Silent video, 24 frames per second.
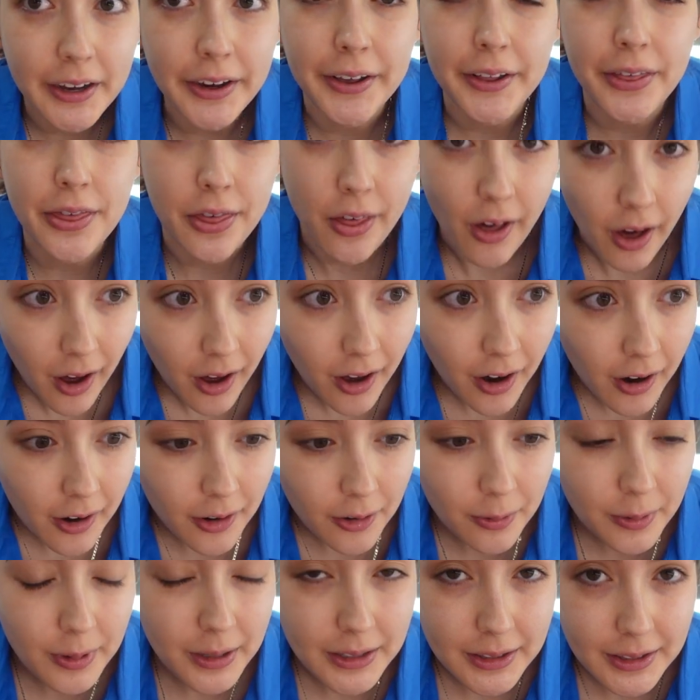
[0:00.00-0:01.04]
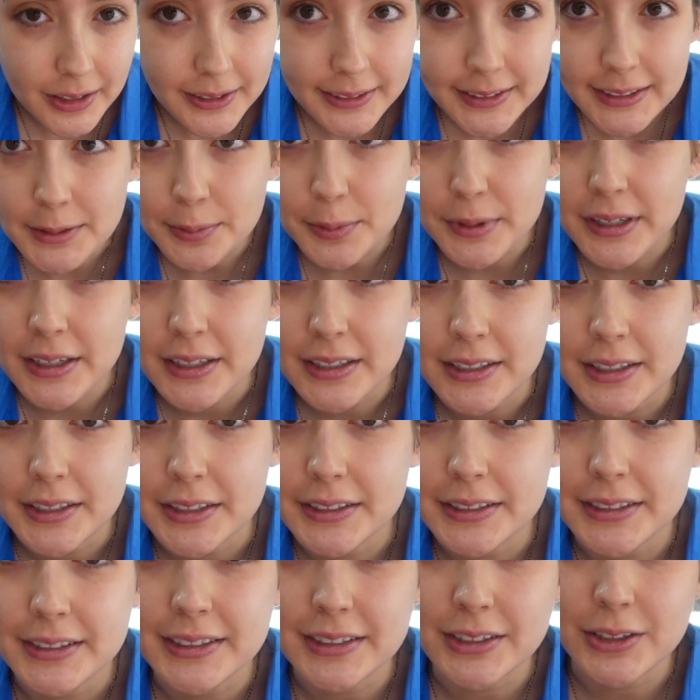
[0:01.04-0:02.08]
a thong with this
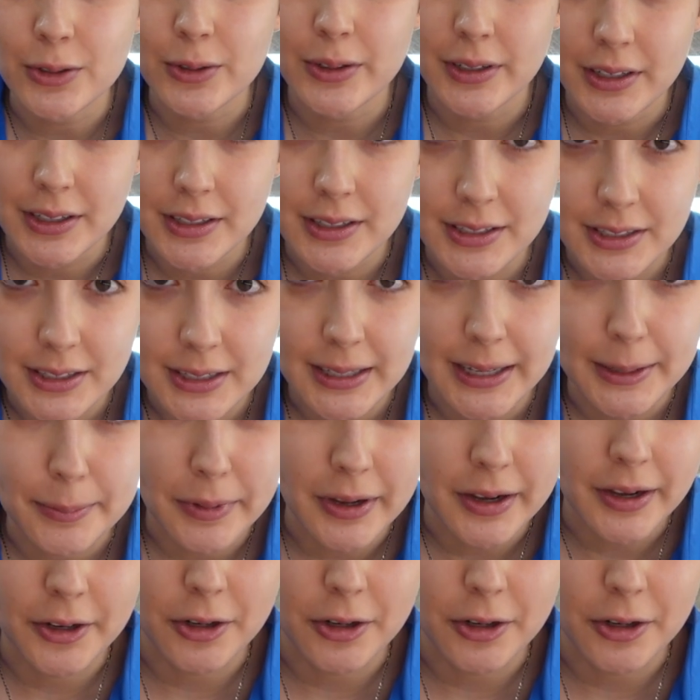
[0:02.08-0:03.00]
because you can see like my